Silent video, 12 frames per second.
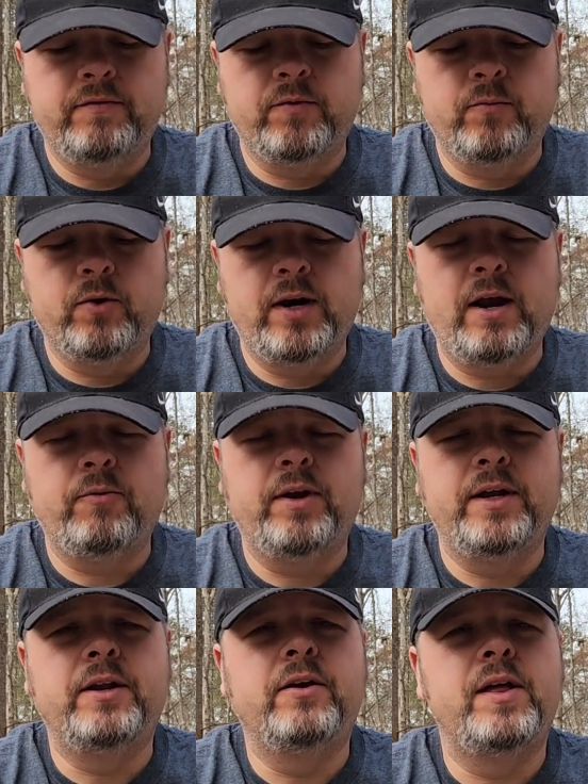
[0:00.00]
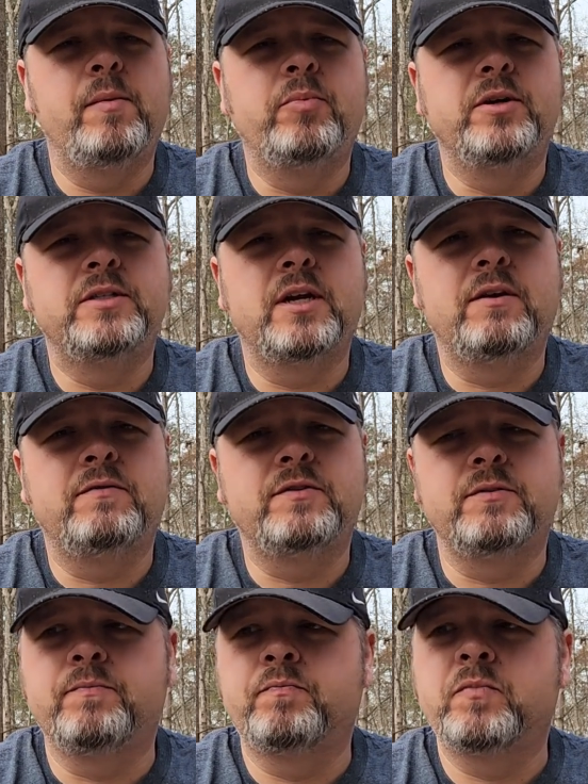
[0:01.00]
From what I read, though, that puts off
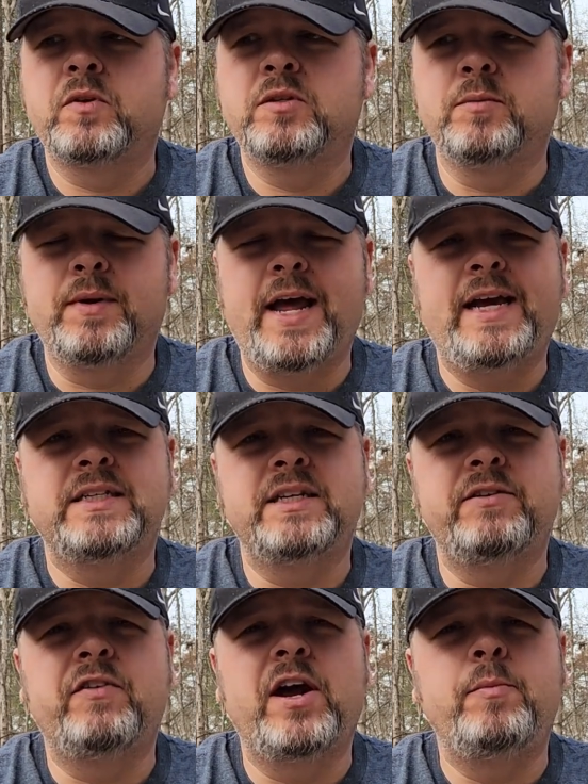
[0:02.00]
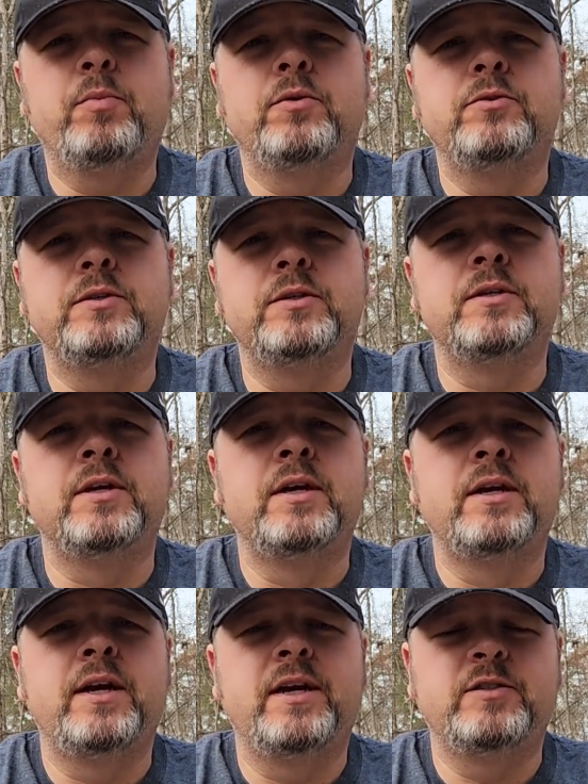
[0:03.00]
some nasty vapors, and
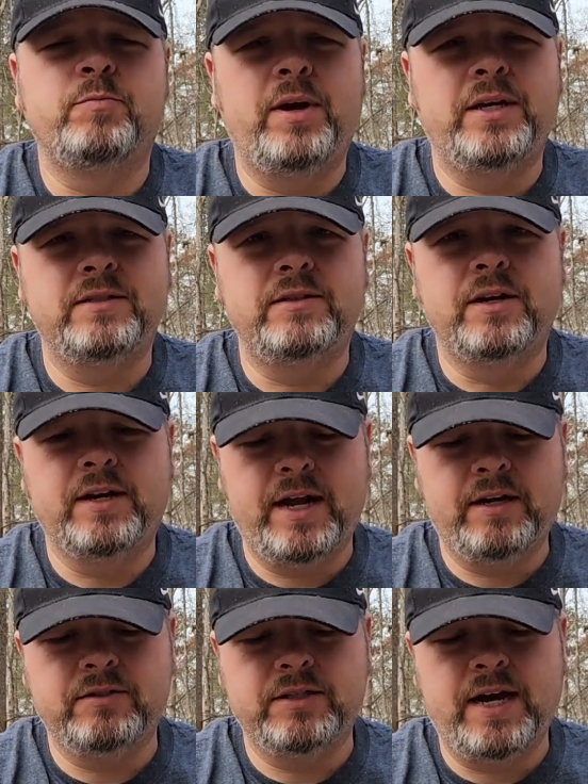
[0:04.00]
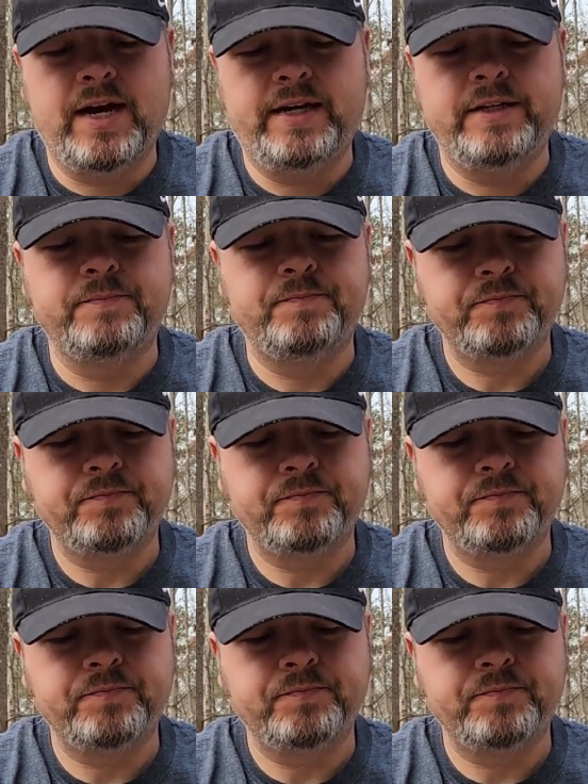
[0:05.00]
it's best done outside.